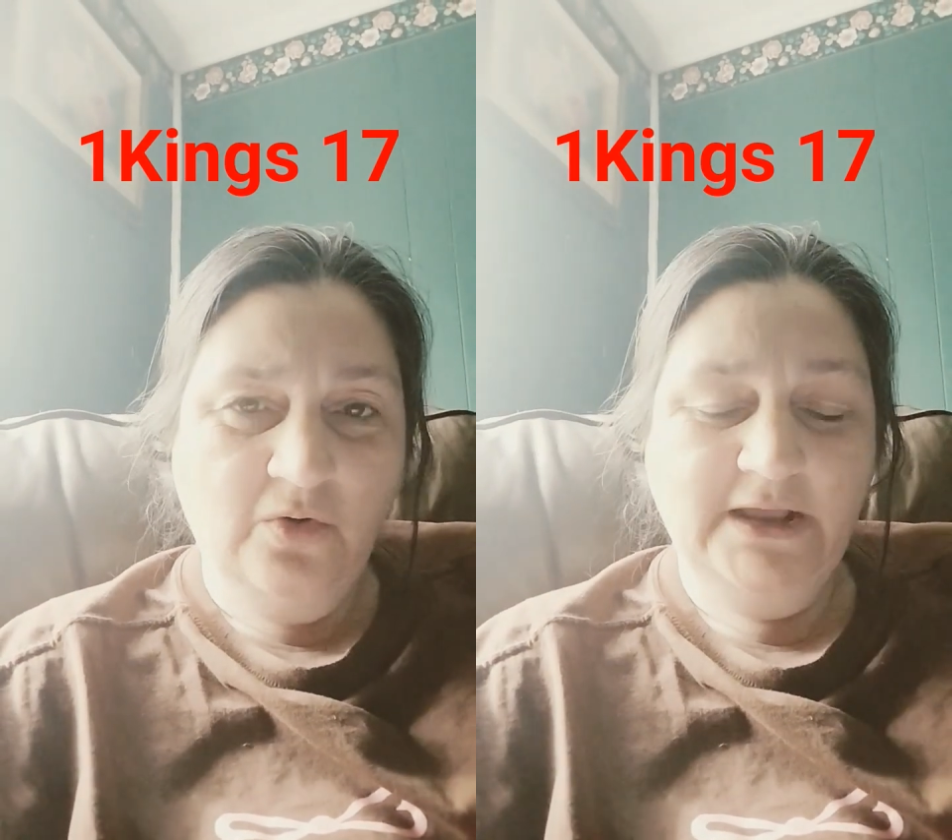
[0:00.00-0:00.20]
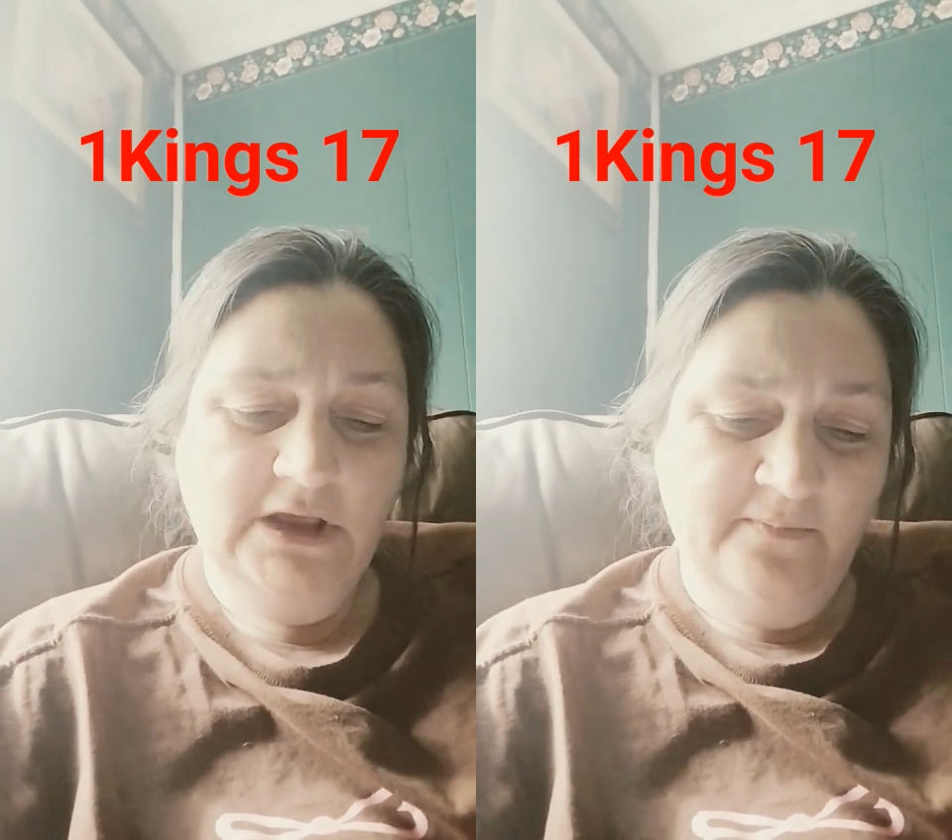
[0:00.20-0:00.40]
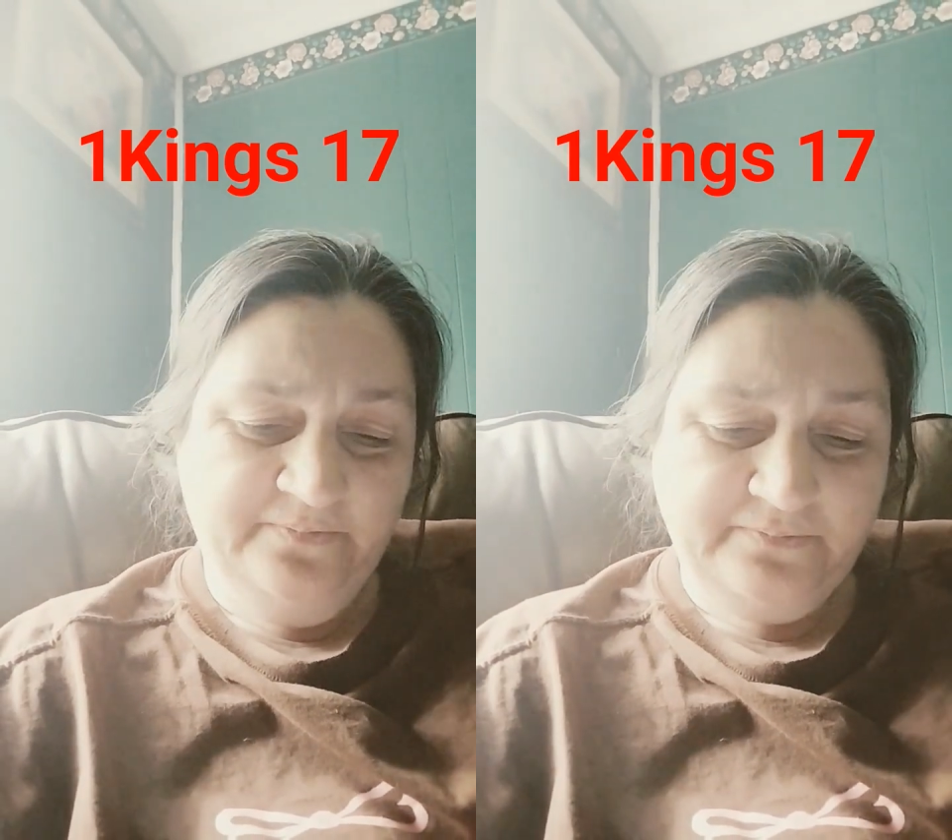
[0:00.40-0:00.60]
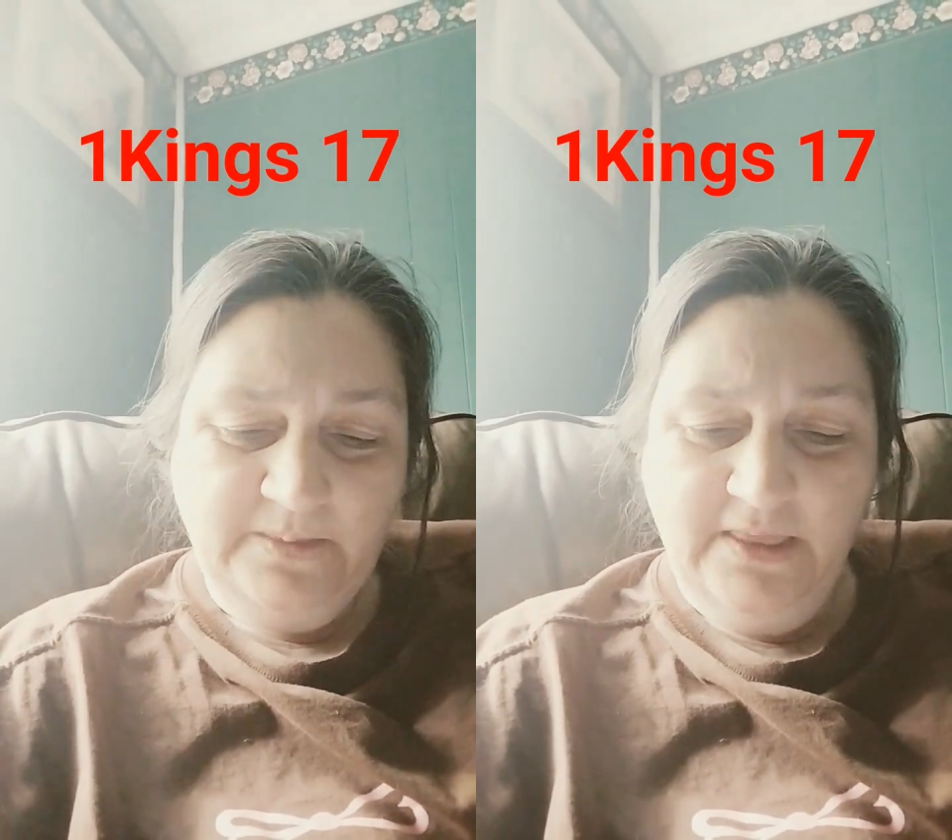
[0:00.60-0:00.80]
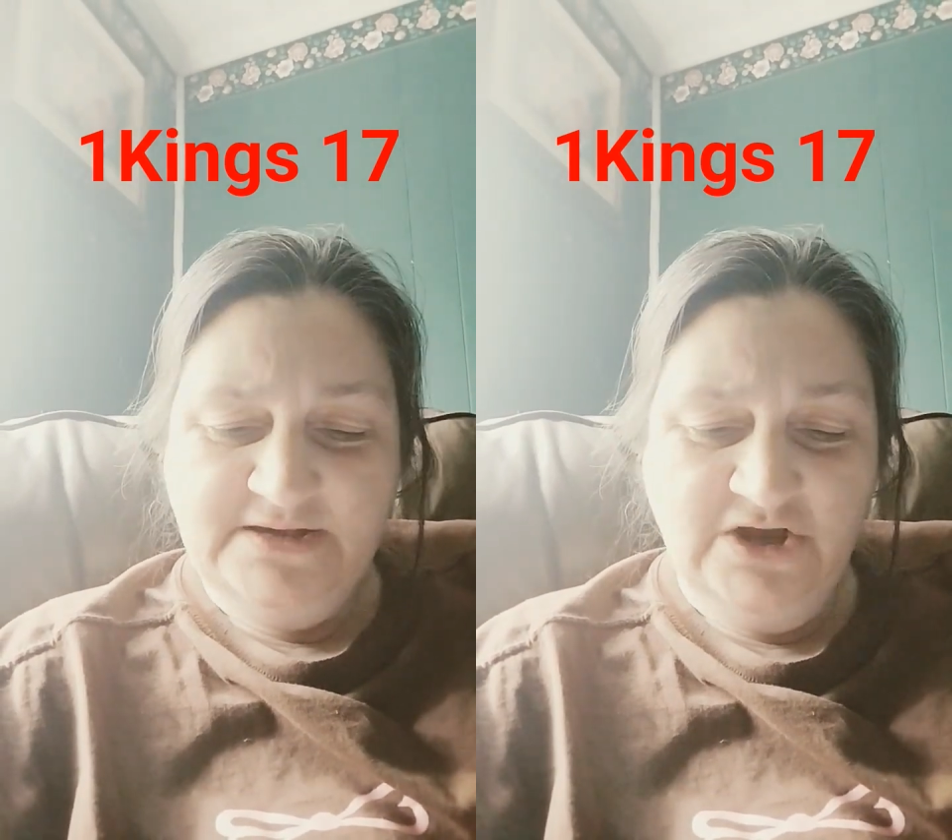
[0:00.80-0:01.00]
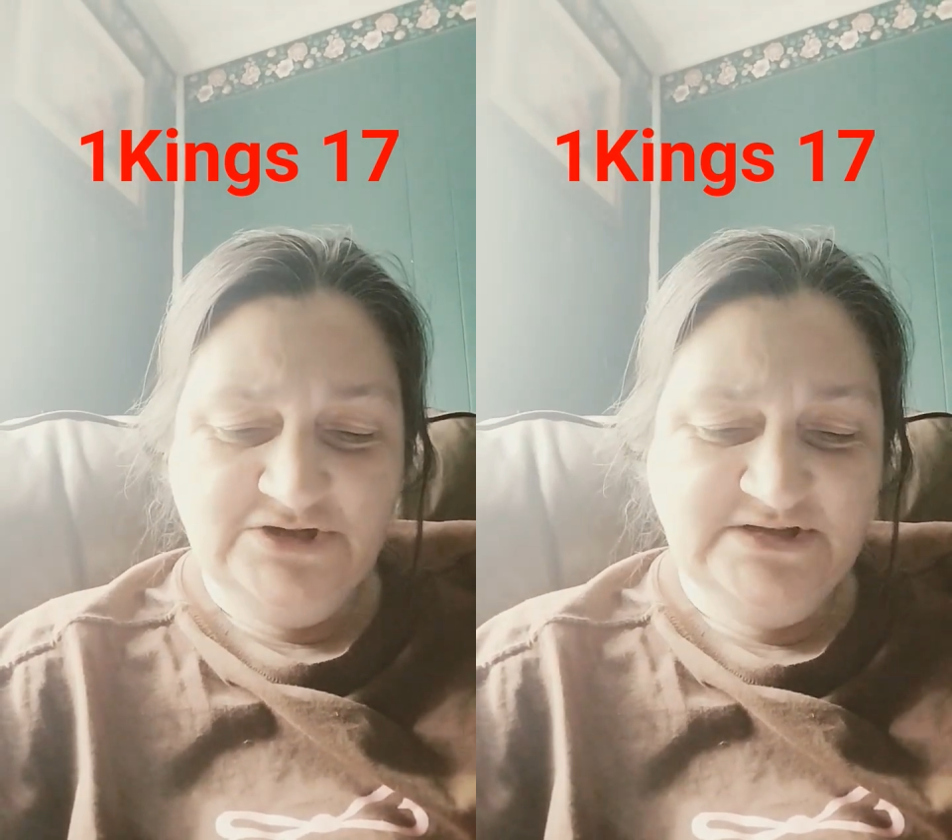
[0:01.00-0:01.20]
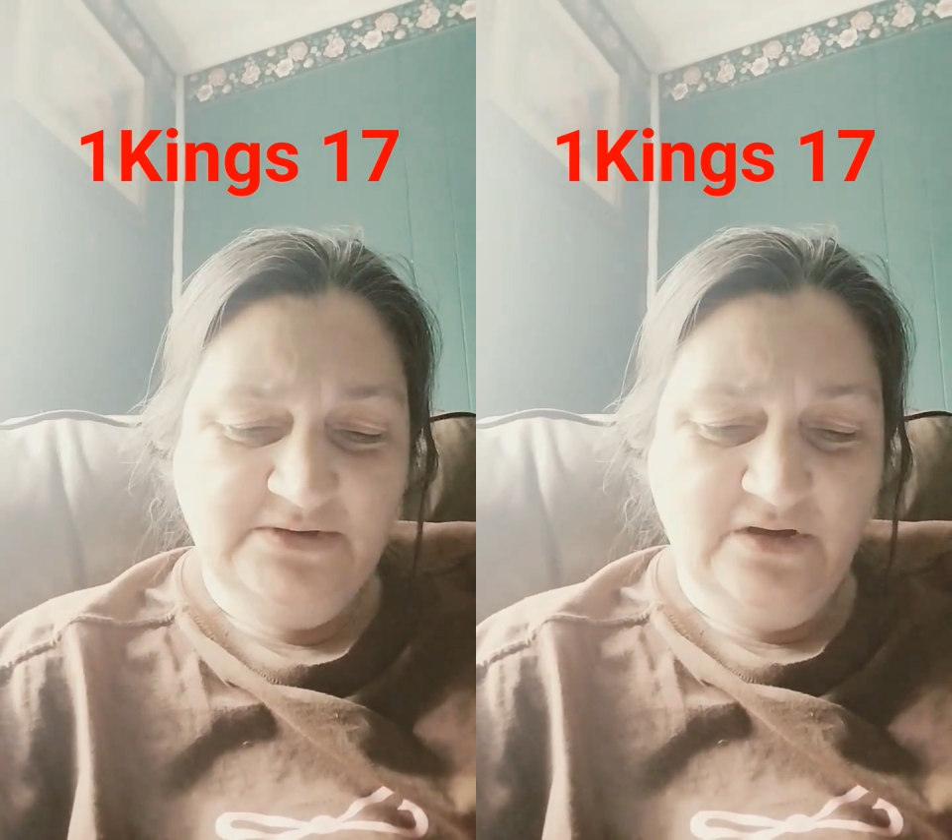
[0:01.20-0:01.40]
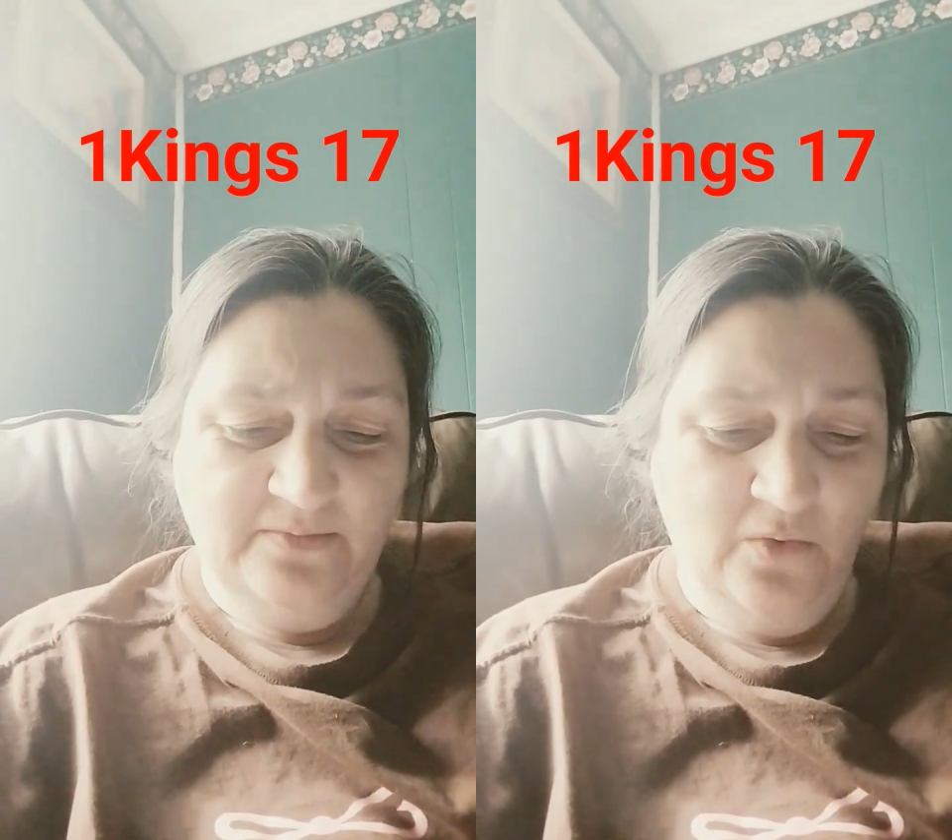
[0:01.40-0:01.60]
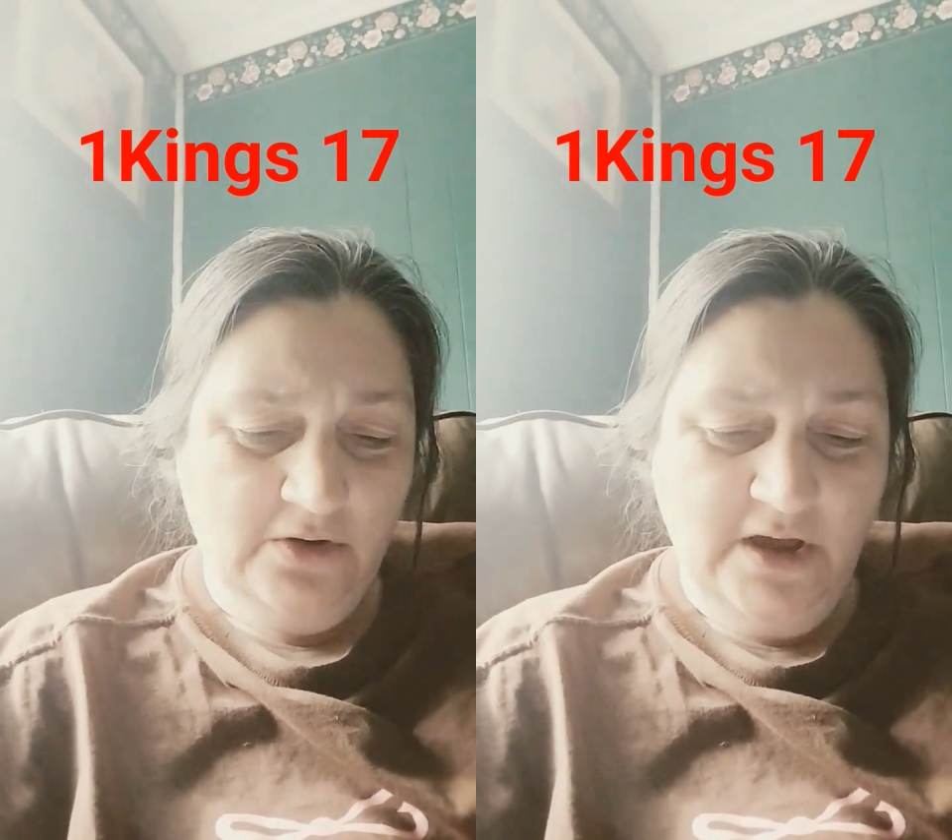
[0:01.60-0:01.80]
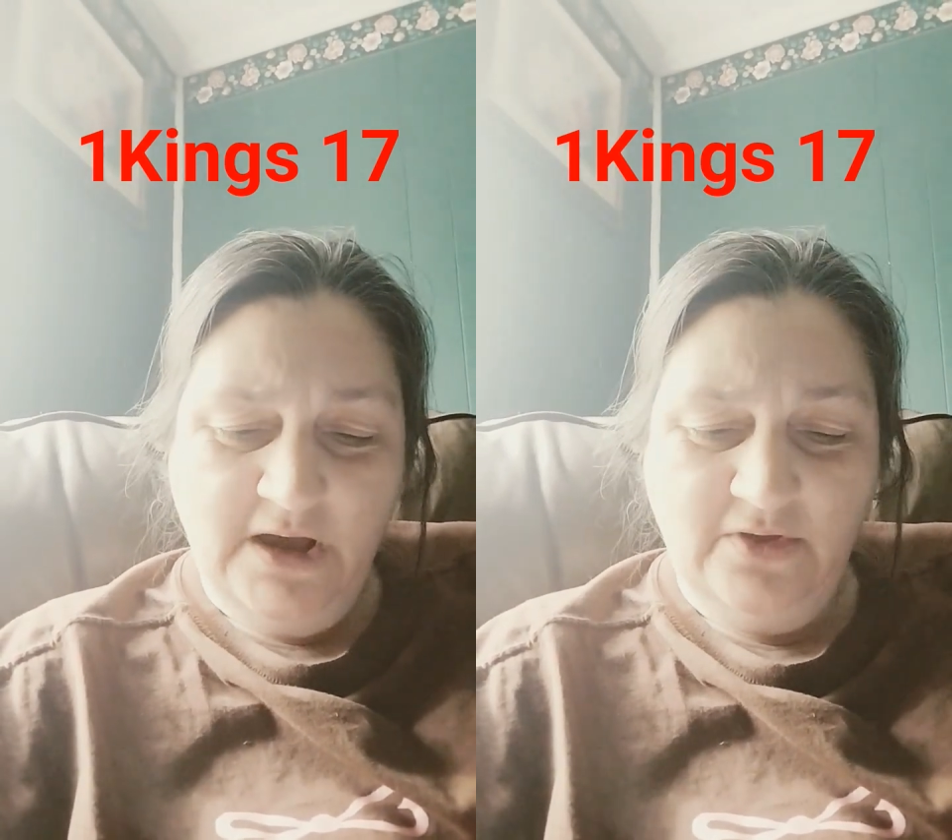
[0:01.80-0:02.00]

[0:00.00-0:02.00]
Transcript: or rain these years except of my word.